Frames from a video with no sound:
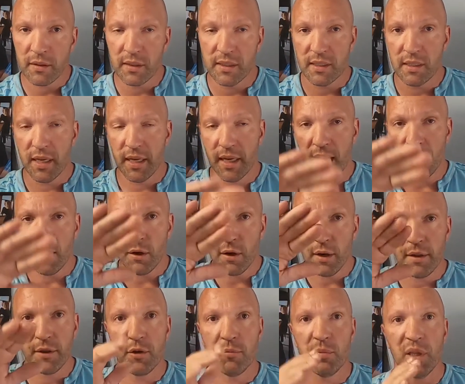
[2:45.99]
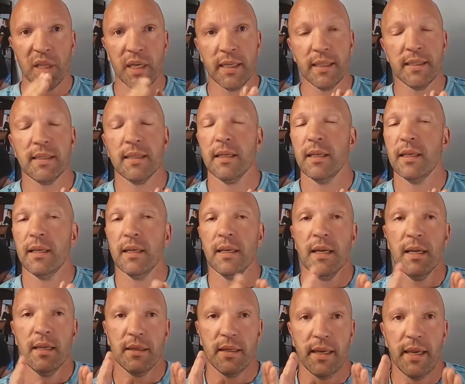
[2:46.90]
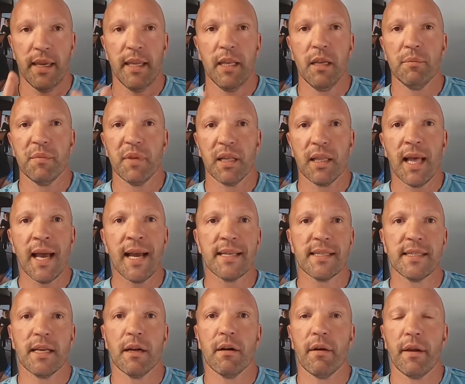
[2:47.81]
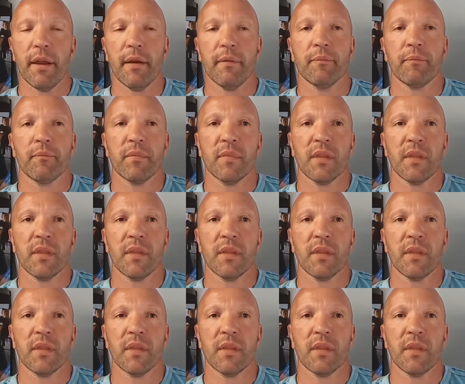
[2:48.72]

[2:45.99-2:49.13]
to sneak underneath your blinds to heat up the glass area,